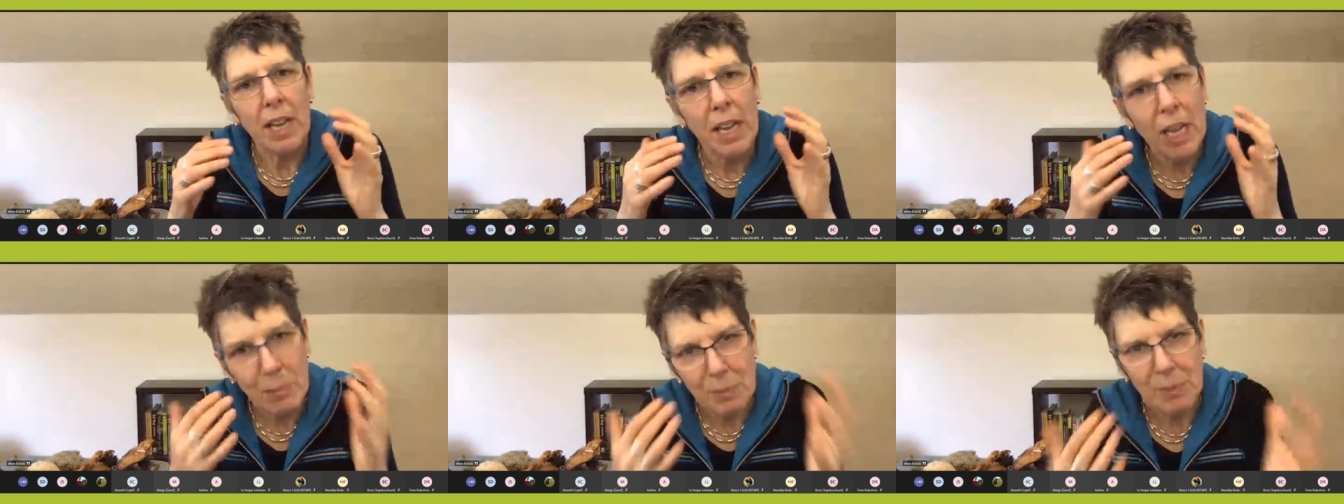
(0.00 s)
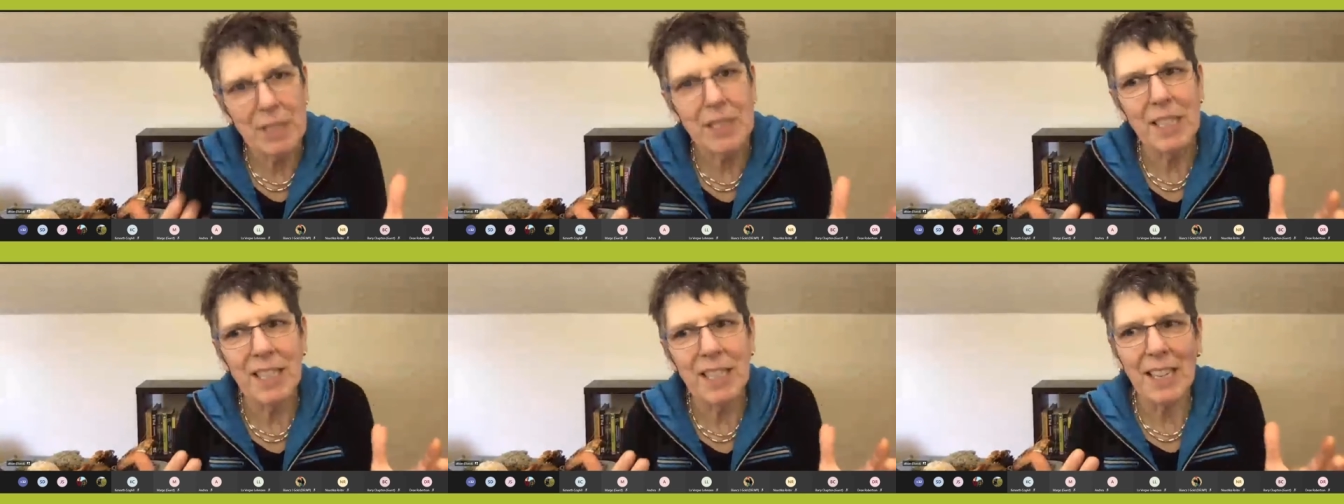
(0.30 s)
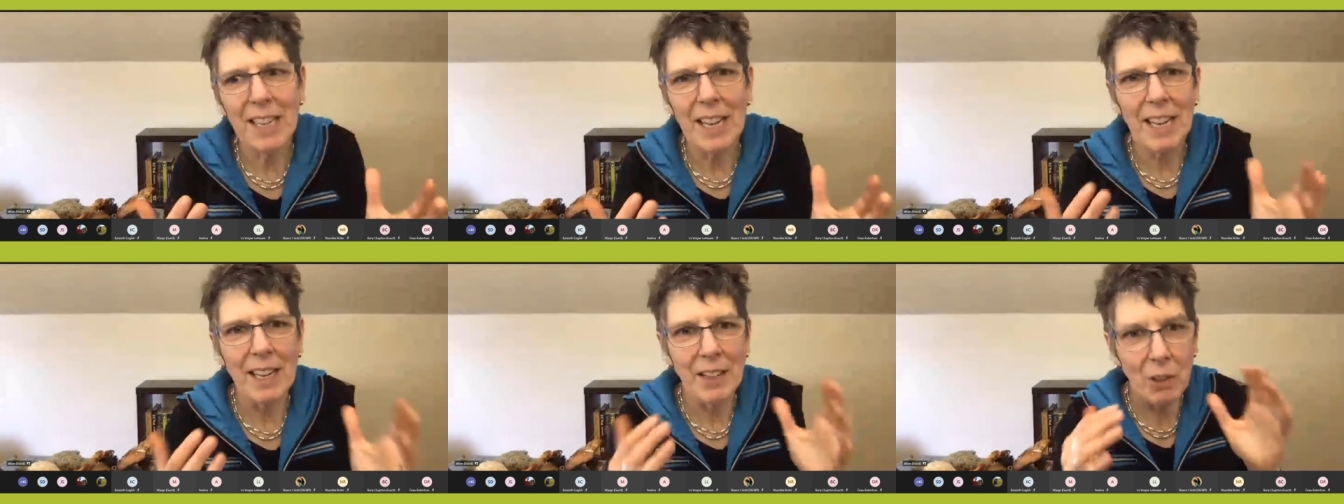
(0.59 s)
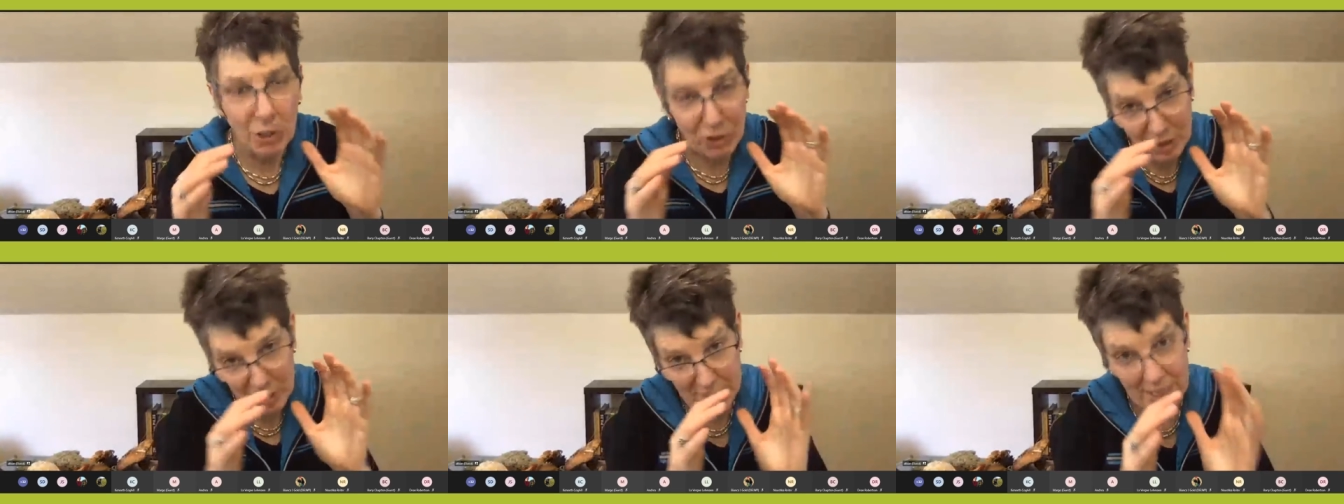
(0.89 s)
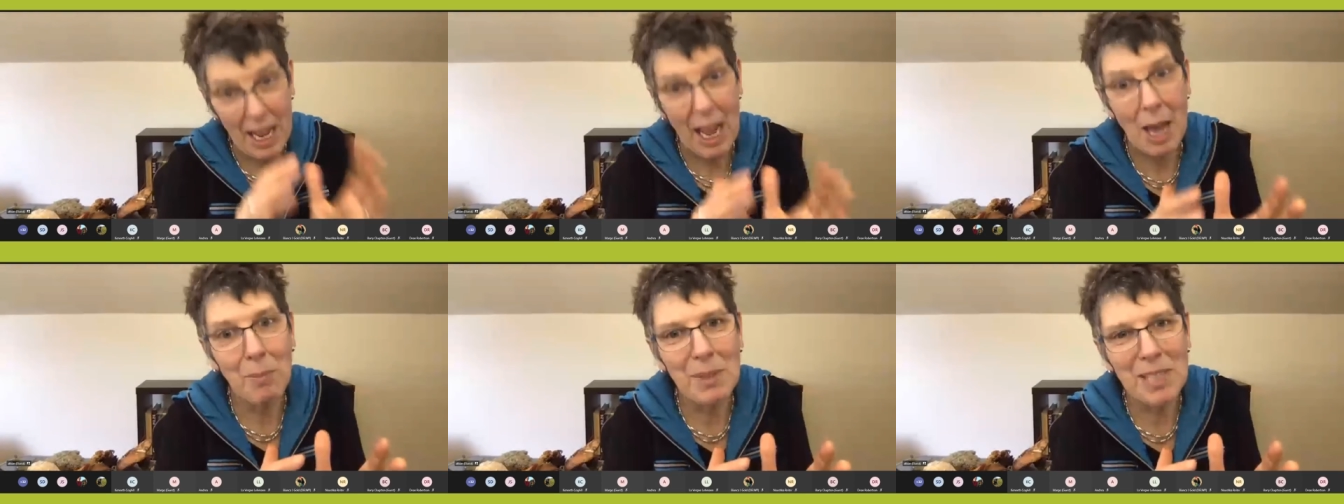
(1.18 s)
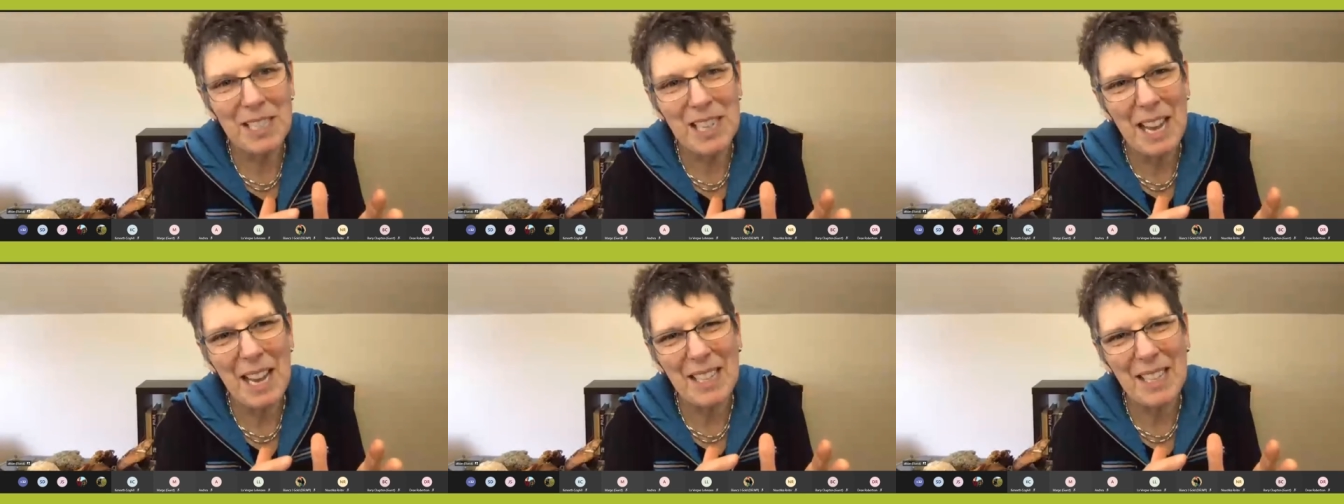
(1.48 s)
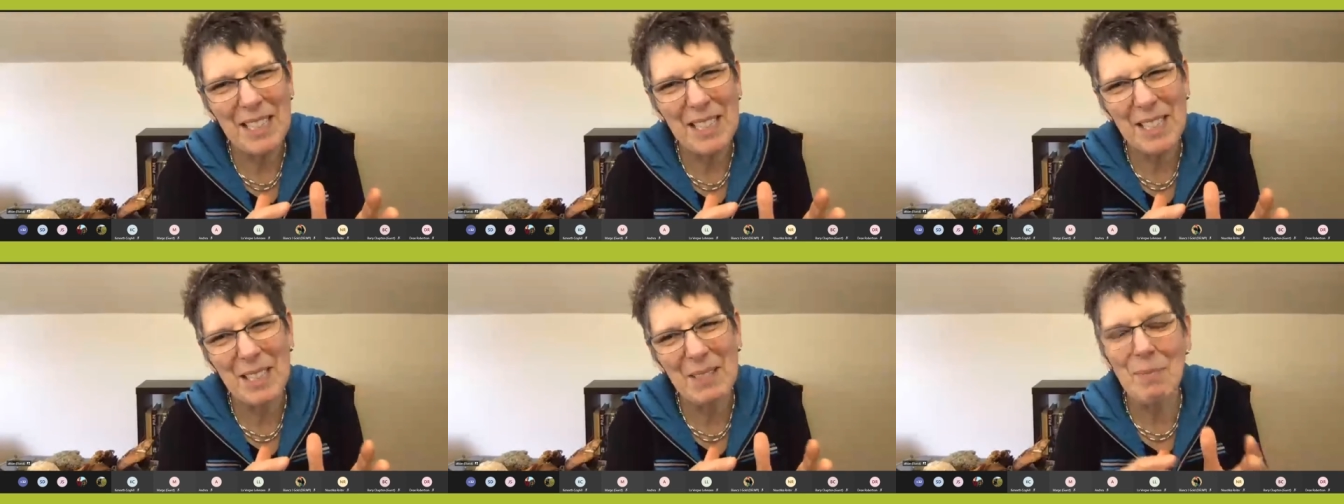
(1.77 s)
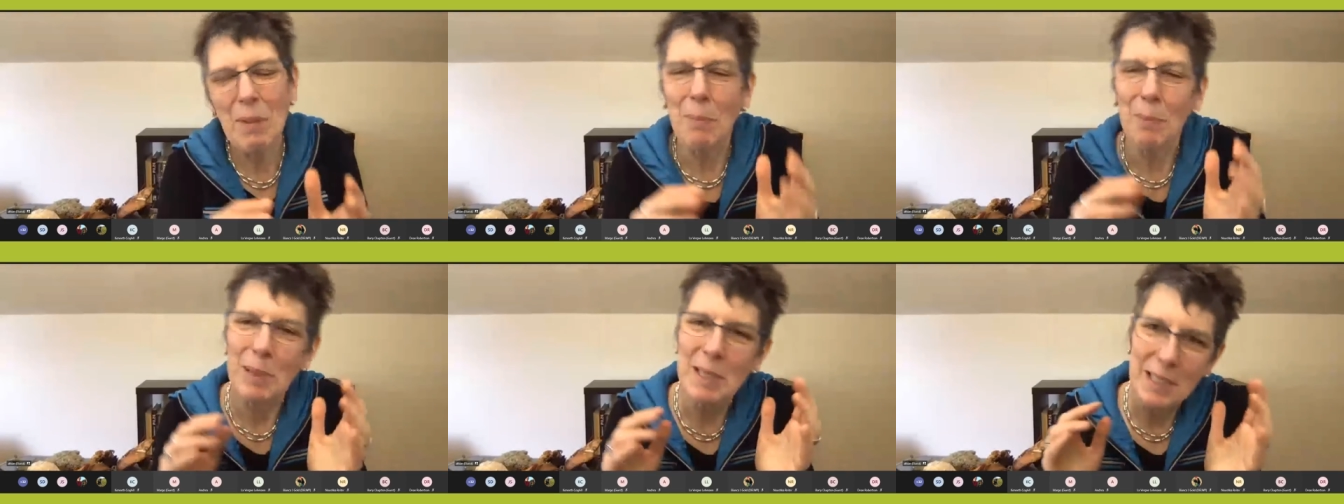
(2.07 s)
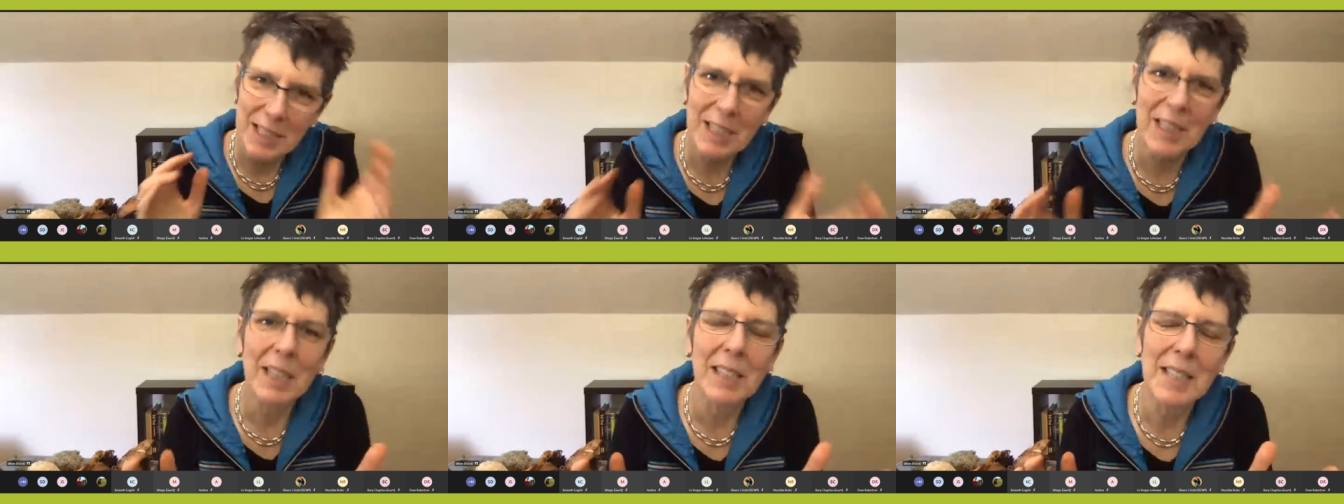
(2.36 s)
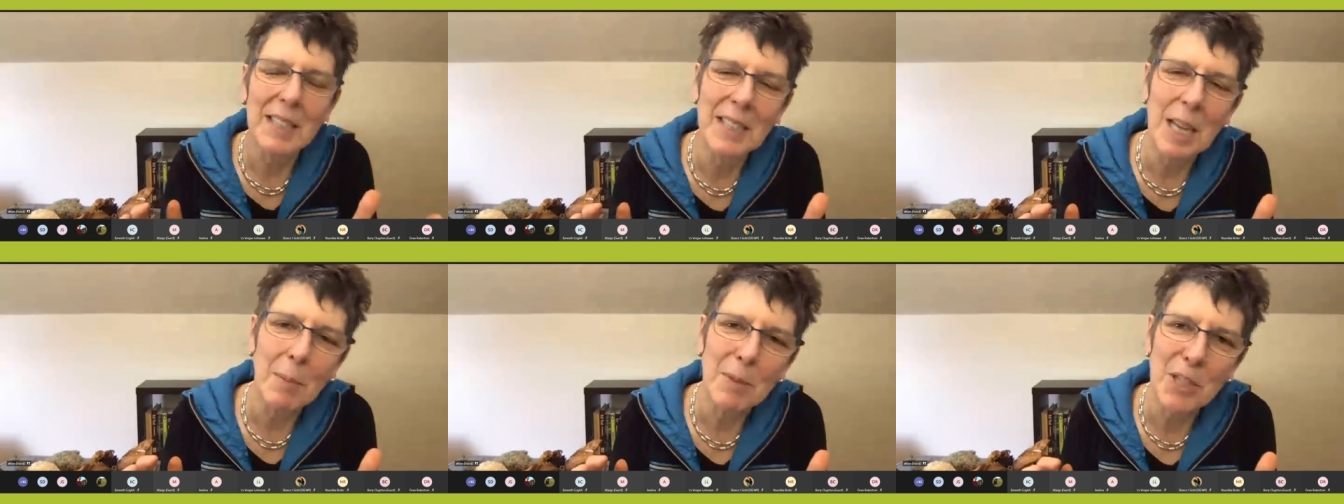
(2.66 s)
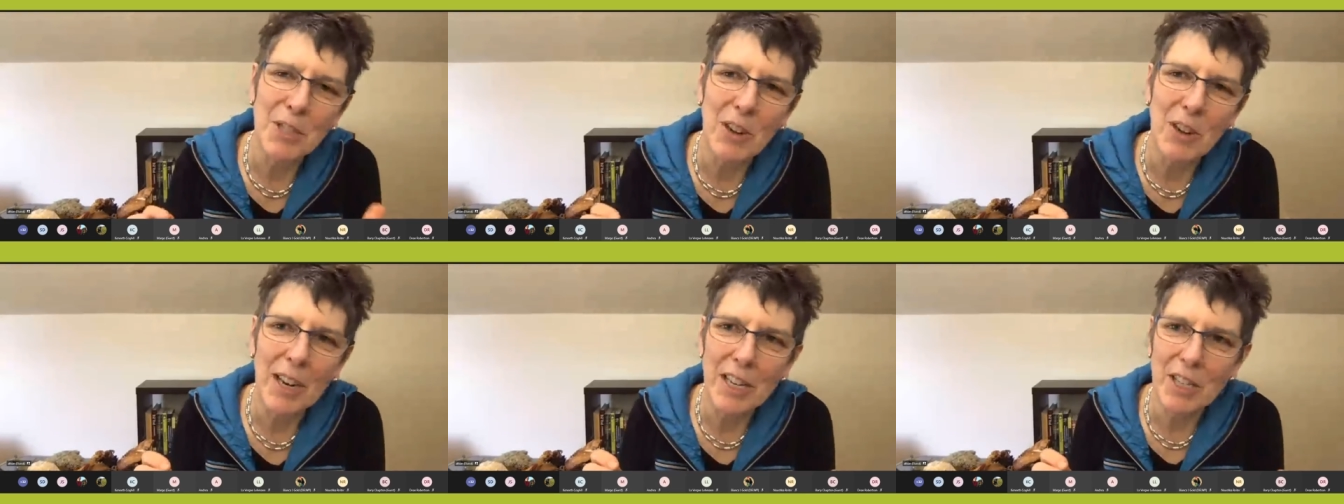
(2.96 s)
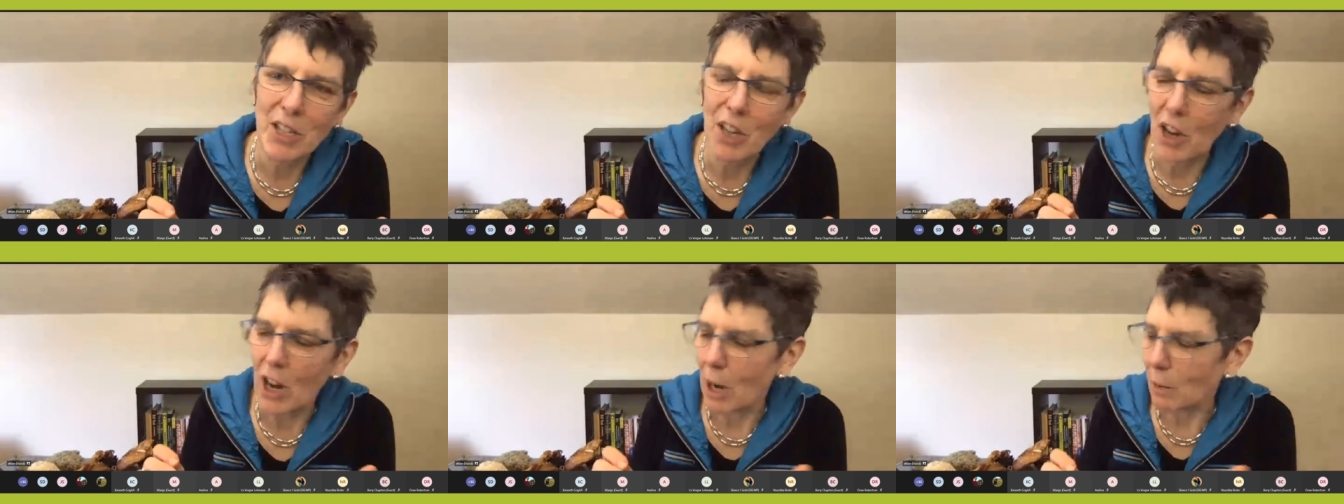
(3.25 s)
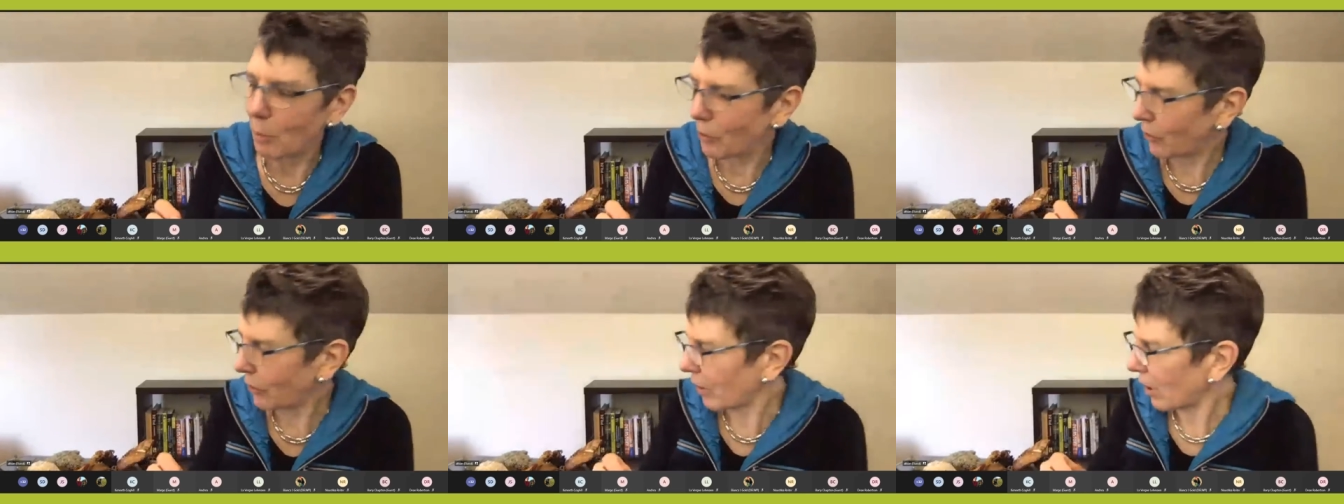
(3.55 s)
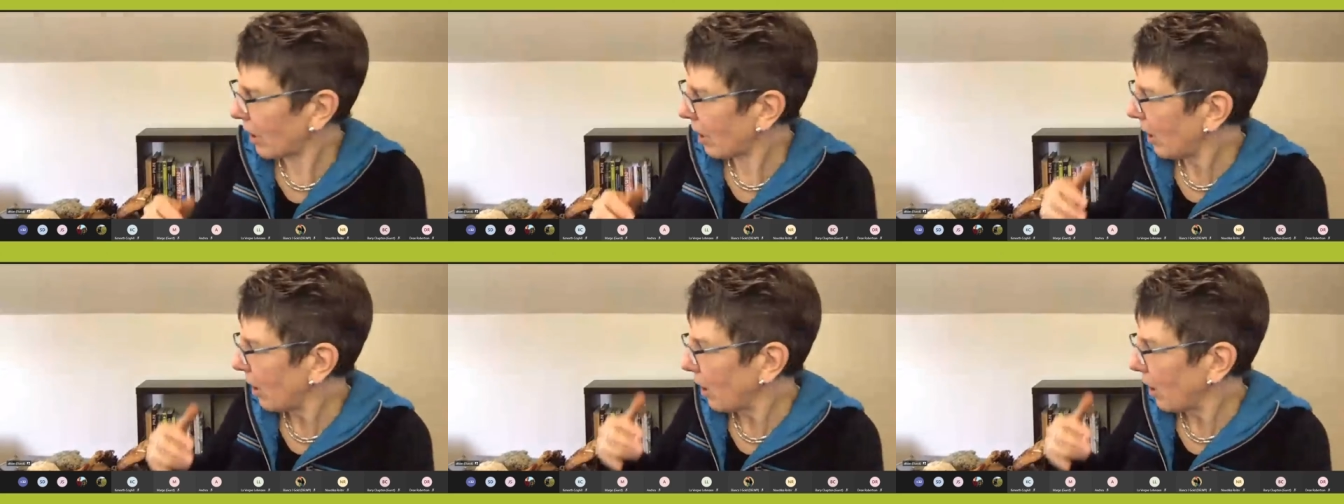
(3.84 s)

in particular, not just habitats, but particular substrate types.